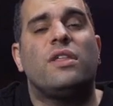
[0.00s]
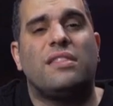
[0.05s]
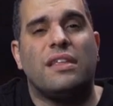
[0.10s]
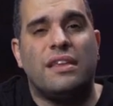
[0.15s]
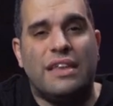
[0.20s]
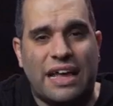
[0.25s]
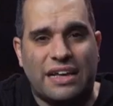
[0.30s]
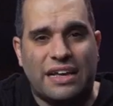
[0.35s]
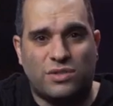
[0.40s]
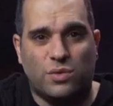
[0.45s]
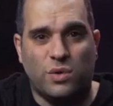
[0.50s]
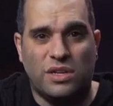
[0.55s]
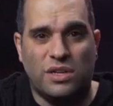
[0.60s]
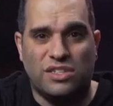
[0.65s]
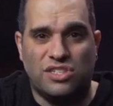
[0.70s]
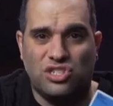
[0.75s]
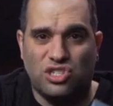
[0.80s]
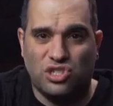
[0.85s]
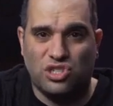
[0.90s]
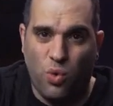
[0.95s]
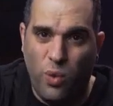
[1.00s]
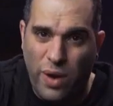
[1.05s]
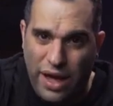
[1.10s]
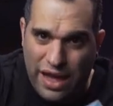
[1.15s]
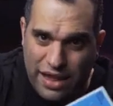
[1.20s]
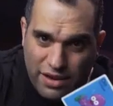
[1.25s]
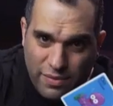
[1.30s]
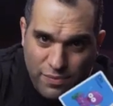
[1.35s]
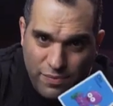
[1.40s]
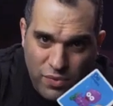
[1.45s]
the next one is
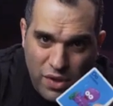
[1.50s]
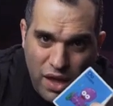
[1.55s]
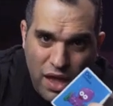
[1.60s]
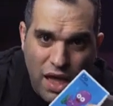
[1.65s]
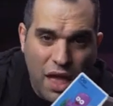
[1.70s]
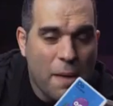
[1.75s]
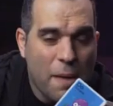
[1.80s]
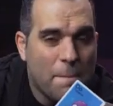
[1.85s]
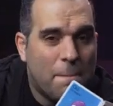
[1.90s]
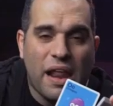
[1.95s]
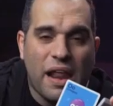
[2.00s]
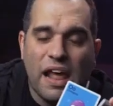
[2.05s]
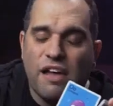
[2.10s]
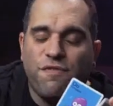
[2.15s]
squid, but I've